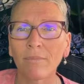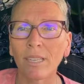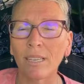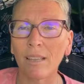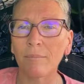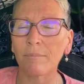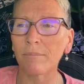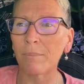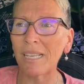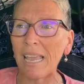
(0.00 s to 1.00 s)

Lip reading: Got big